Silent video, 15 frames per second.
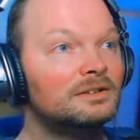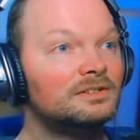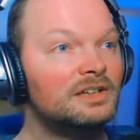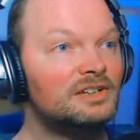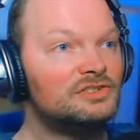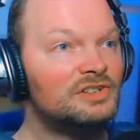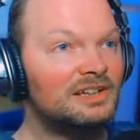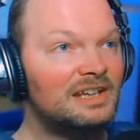
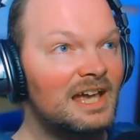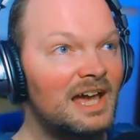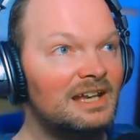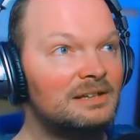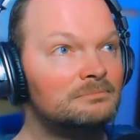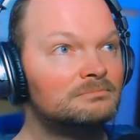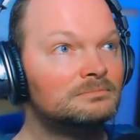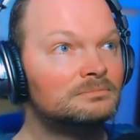Did you get
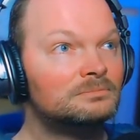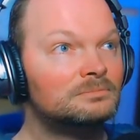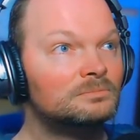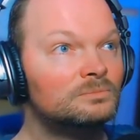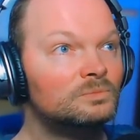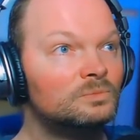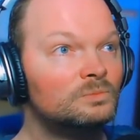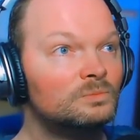him?
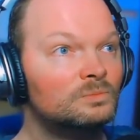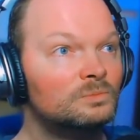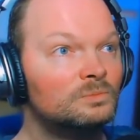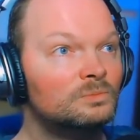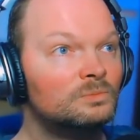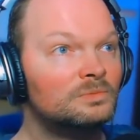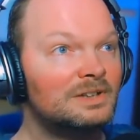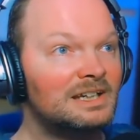
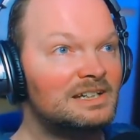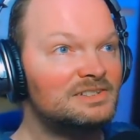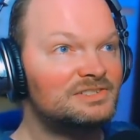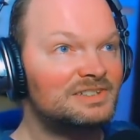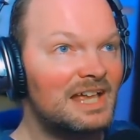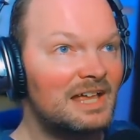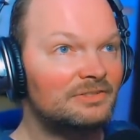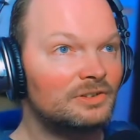He's dead,